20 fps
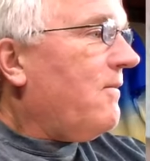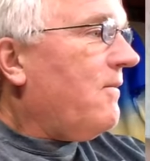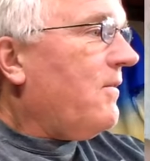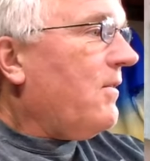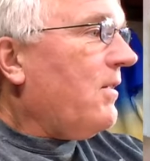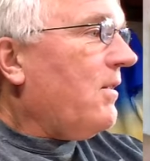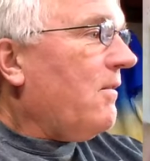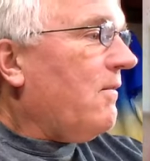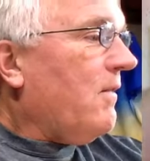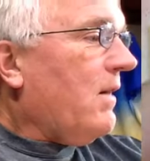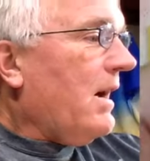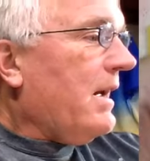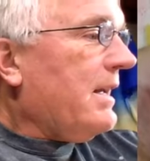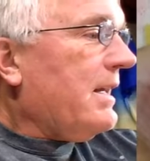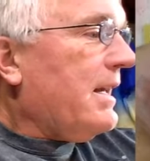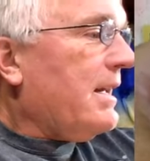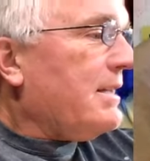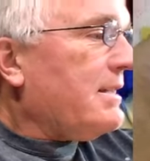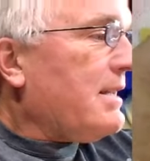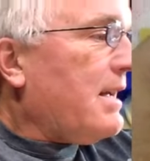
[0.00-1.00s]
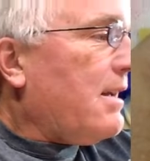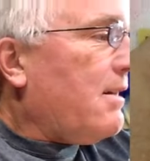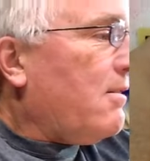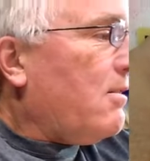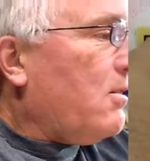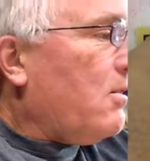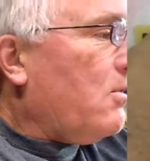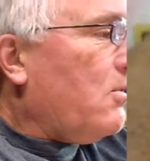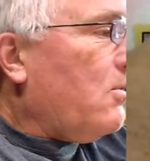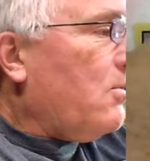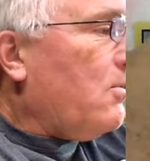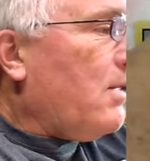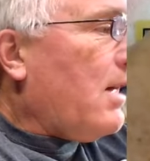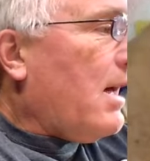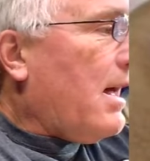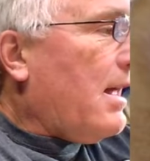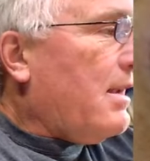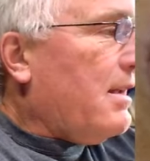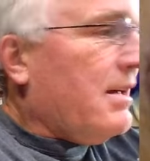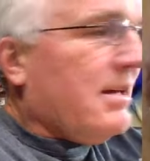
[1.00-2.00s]
for the Vikings, I don't know who
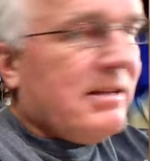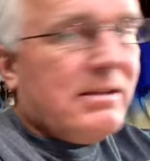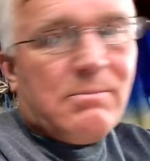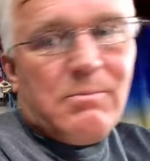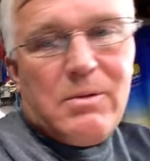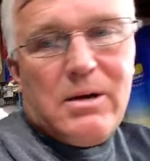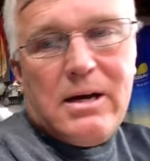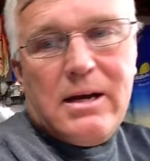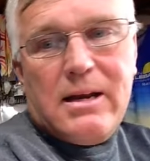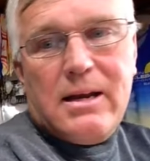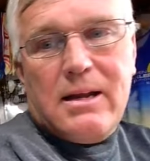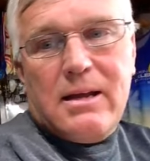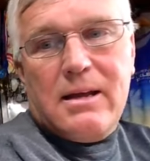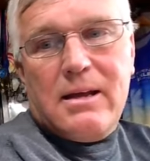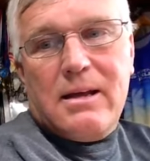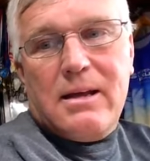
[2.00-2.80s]
that is, but